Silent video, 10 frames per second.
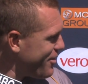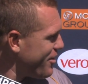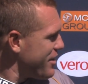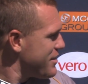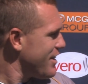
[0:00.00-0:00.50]

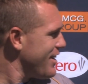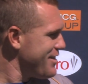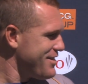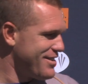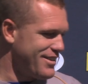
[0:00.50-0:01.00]
Biggest
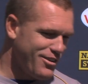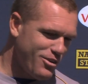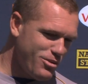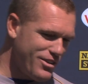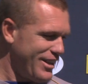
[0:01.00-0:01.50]
guys. Yeah. I
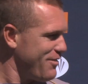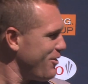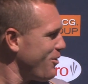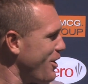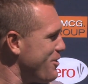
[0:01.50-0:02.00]
wouldn't
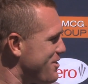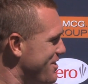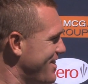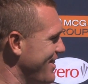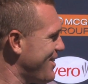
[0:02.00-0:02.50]
leave you all
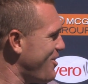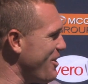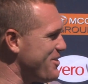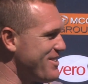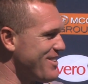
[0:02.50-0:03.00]
those
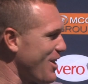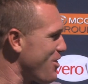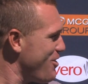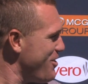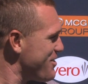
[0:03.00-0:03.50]
questions on
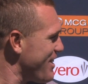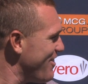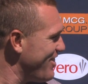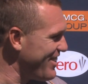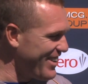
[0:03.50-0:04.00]
a
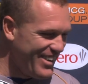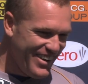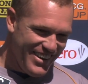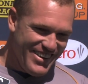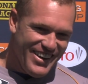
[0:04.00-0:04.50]
Thursday, would
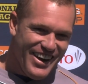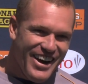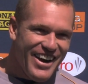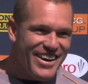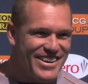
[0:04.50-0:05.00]

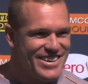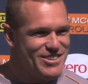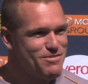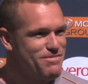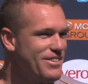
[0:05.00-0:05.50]

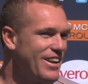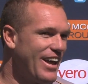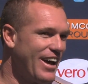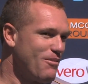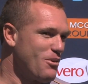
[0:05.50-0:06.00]
you?
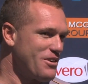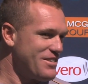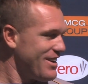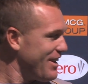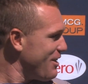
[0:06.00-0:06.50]
No, I'm not
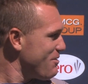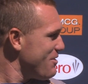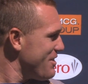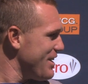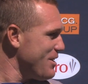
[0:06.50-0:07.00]
going to tell you that
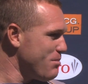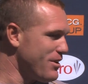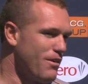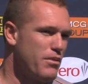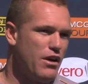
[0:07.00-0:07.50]
right now.
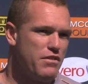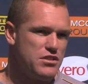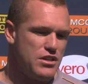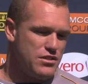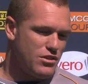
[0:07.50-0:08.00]
But, I mean,
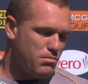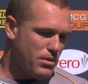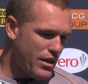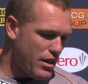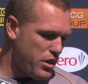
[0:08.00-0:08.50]
obviously he's a good
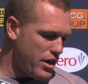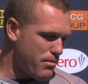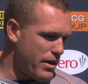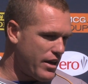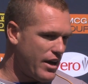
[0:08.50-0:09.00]
player. The thing
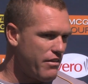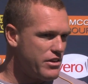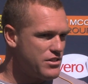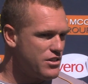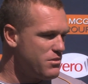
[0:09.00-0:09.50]
about
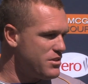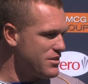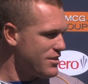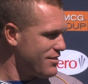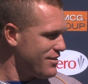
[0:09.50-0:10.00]
Gary, too,
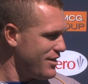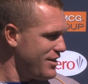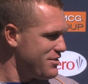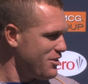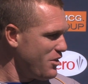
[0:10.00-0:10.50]
is that
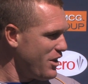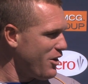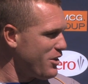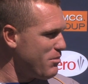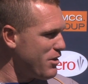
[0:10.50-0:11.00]
he's not
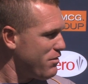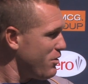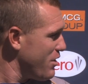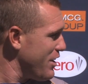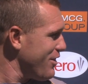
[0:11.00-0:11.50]
the only
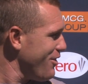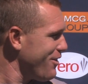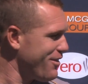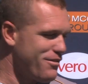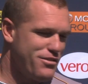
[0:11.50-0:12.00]
midfielder they got.
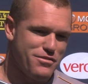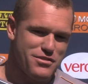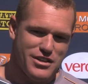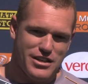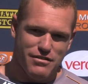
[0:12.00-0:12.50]
I don't know if
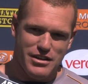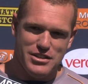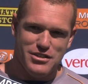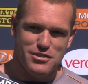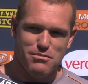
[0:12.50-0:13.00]
you've seen. They've
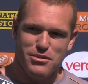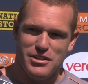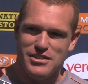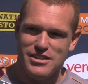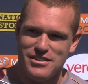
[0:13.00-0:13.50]
actually got some
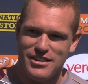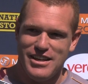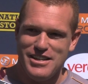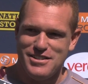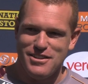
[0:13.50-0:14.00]
pretty decent
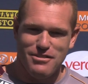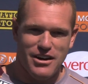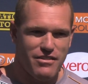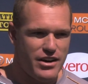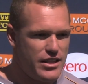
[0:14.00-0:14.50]
kids that
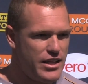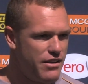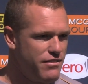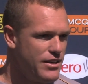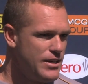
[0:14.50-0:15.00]
run around in
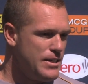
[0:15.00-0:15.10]
there.